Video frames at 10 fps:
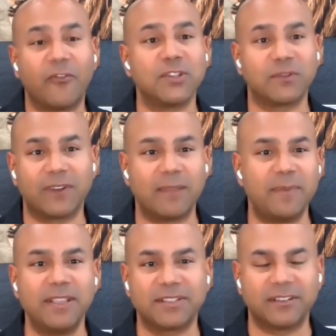voice over
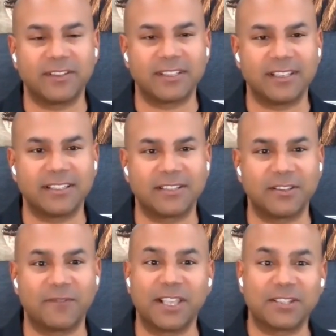IP services
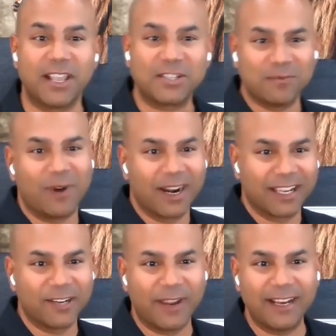to the residential
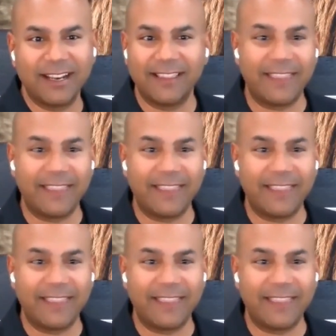market, right?